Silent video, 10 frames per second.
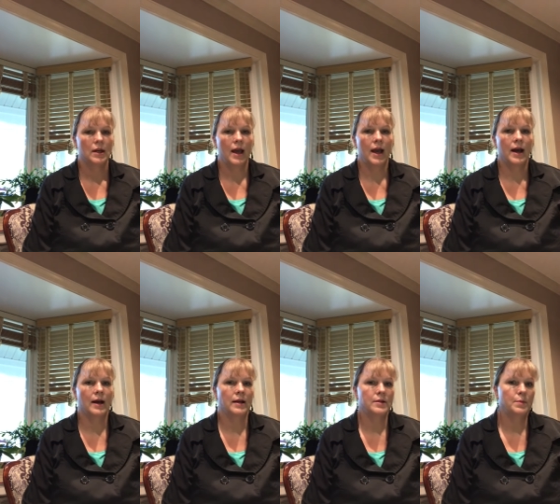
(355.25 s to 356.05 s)

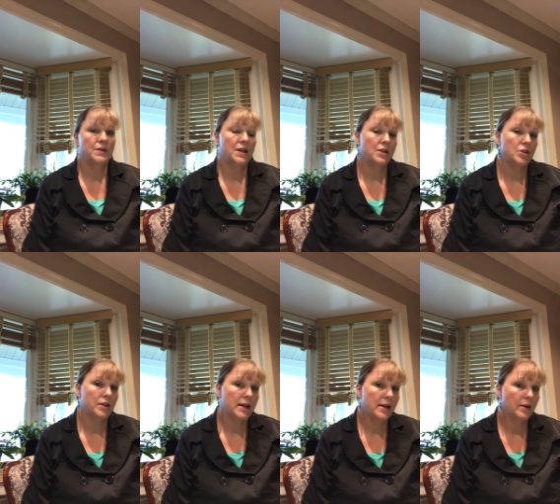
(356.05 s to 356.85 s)
and
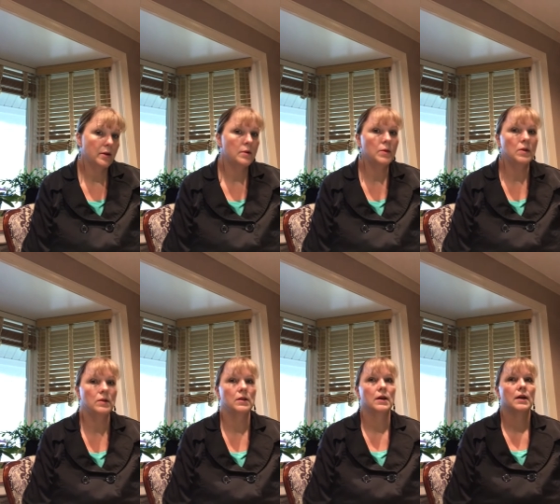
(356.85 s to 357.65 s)
potentially
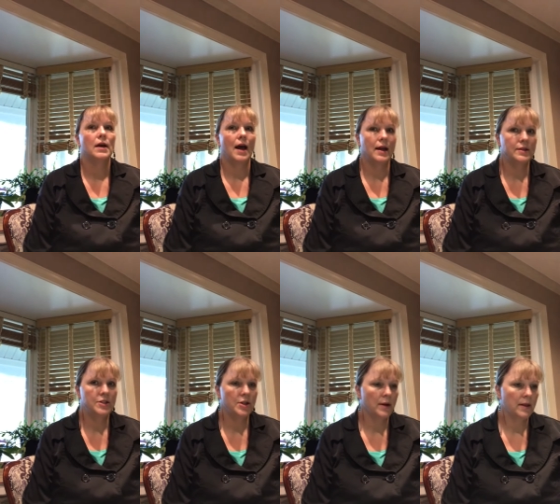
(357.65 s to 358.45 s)
irritable
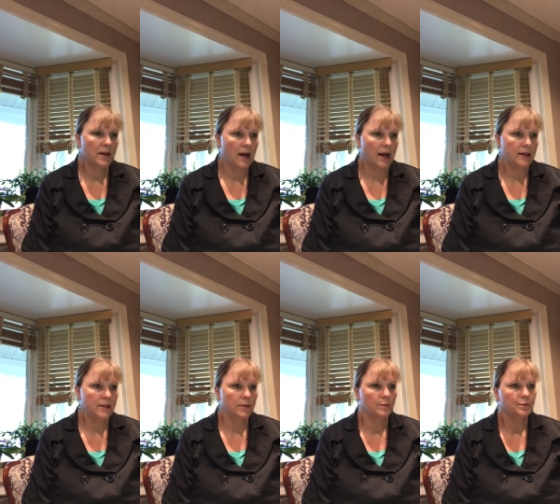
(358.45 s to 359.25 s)
during the night.